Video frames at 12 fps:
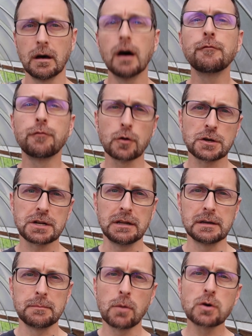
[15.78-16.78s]

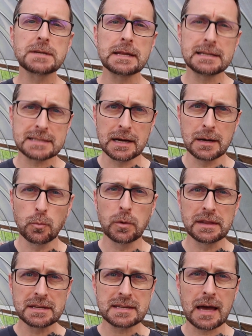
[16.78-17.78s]
Unfortunately, most of the time
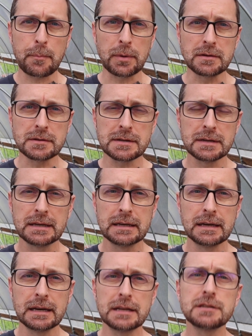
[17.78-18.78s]
when this happens,
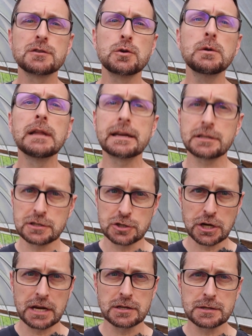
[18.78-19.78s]
it is too late to
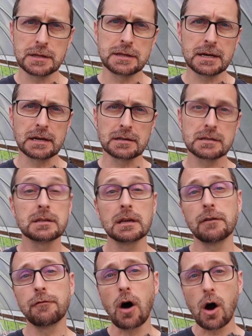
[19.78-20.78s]
change the things
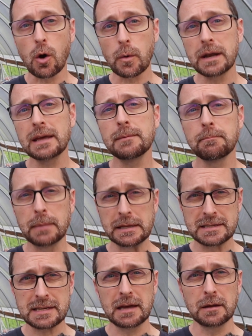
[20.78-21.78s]
that have already
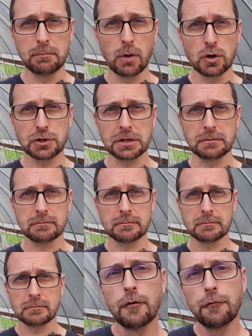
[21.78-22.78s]
been set in motion.
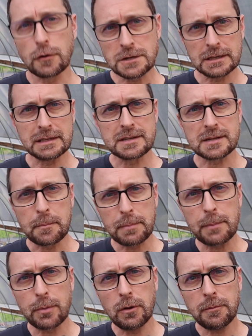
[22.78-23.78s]
Fortunately, some
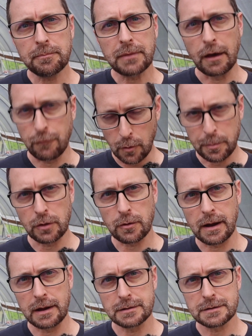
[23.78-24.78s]
people have opened
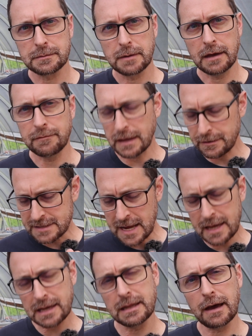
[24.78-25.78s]
their eyes and they've
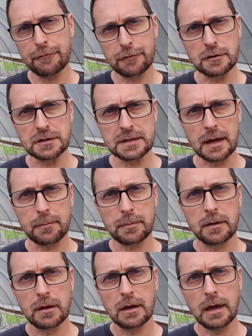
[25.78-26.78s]
taken that first step
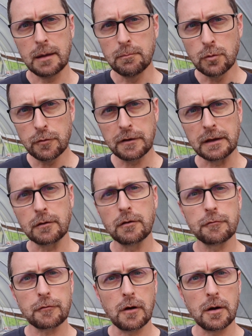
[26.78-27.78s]
in moving
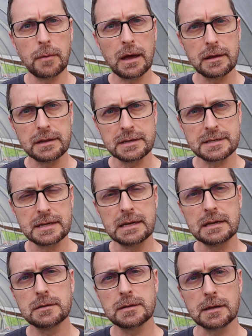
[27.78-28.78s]
from the
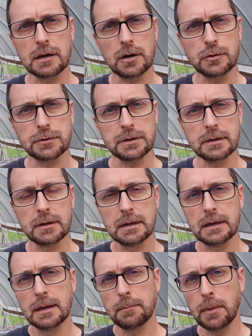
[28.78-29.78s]
city to the country,
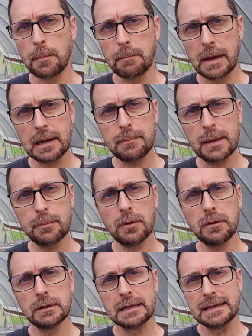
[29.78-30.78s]
but many
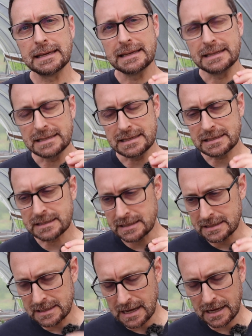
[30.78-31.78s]
people need to
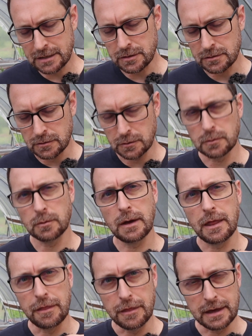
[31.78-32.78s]
not do
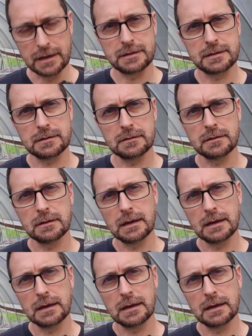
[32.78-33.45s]
this.